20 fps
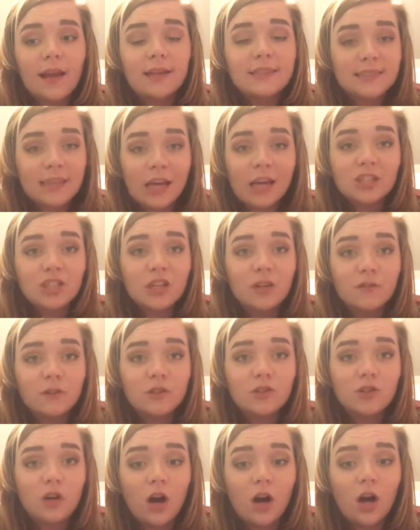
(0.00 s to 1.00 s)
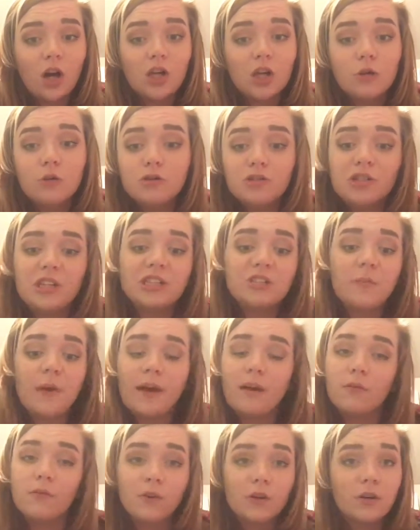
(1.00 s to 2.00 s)
section of your song. Usually it's
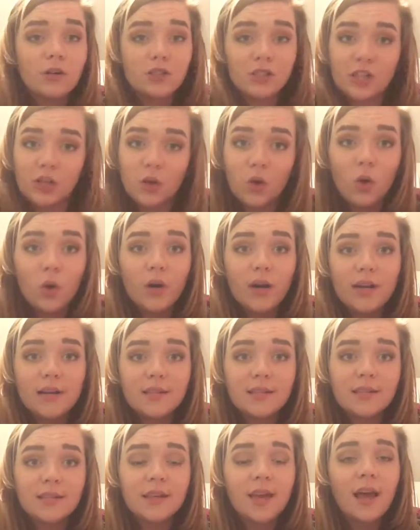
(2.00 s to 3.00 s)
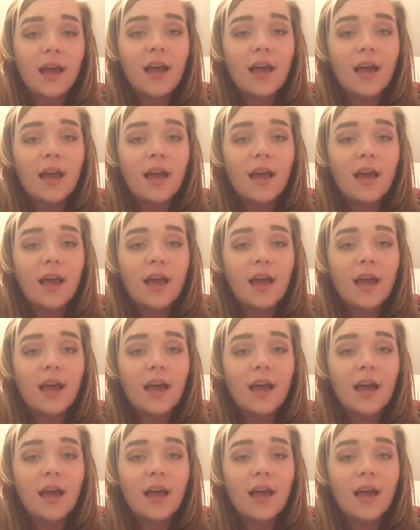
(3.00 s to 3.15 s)
about a verse and a chorus.